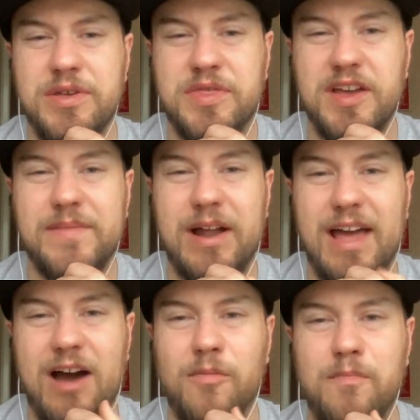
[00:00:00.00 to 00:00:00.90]
you think about
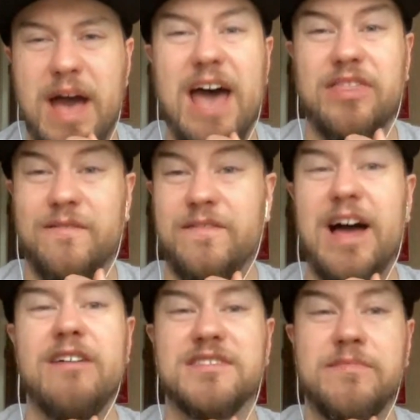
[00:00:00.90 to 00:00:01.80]
how bad the
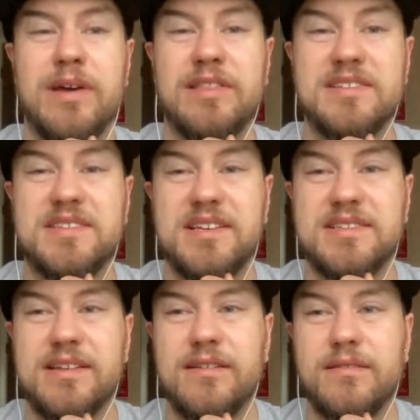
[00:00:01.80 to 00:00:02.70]
Flyers have been this
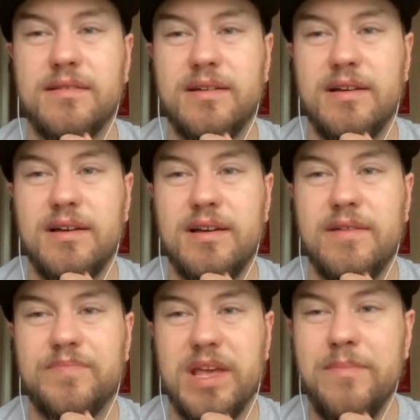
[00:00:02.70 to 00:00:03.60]
season,
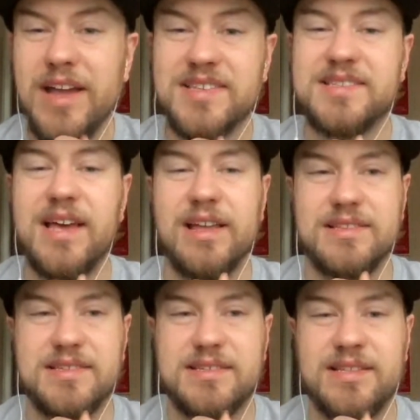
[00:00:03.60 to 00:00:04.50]
it makes
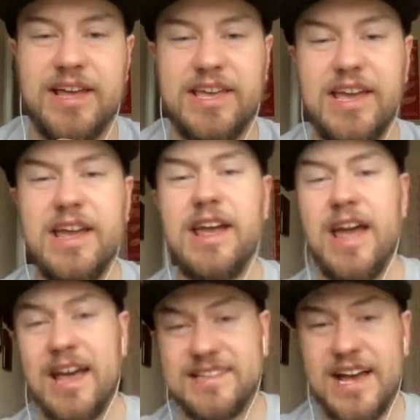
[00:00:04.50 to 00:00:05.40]
sense. Like,
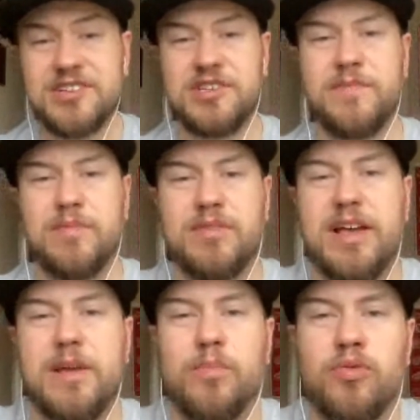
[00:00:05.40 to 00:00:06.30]
he has actually been
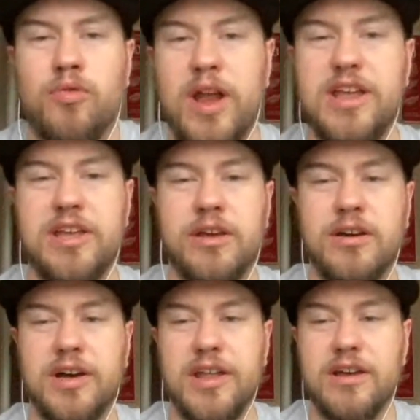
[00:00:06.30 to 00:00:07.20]
playing pretty
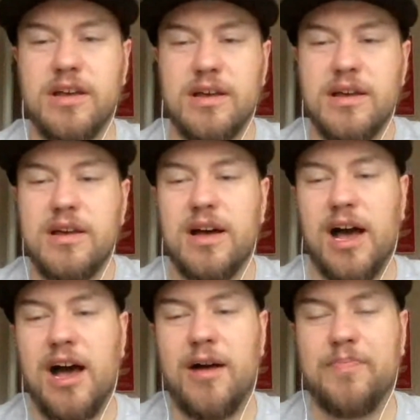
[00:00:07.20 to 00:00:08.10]
good
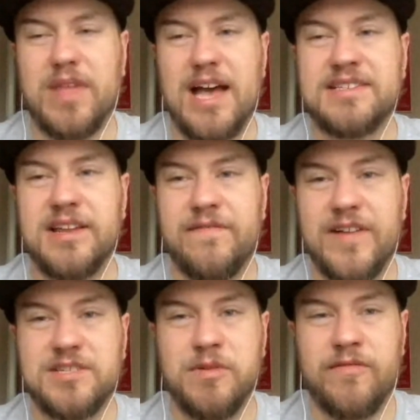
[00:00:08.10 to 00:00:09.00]
as a
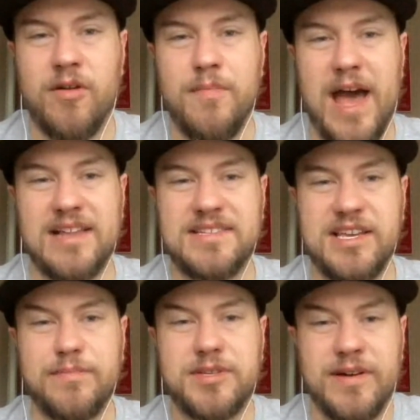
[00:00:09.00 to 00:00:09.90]
defenseman for a bad
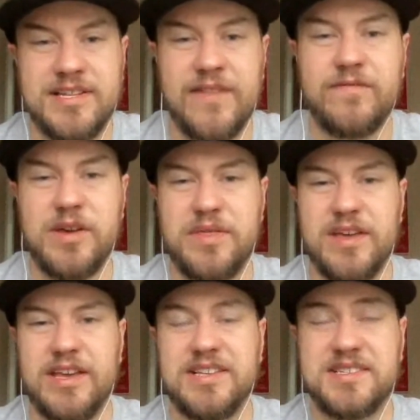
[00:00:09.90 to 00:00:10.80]
team. So I definitely
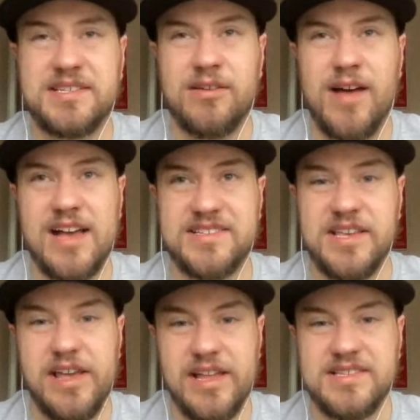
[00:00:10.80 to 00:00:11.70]
think he still has
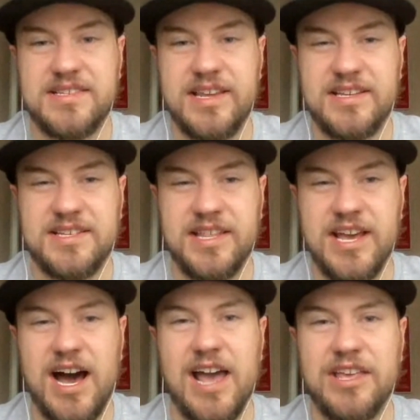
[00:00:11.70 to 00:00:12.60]
the instincts and
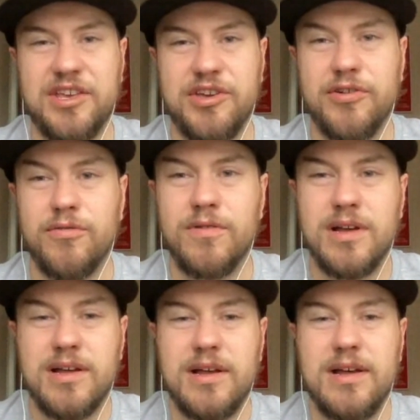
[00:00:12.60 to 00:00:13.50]
the IQ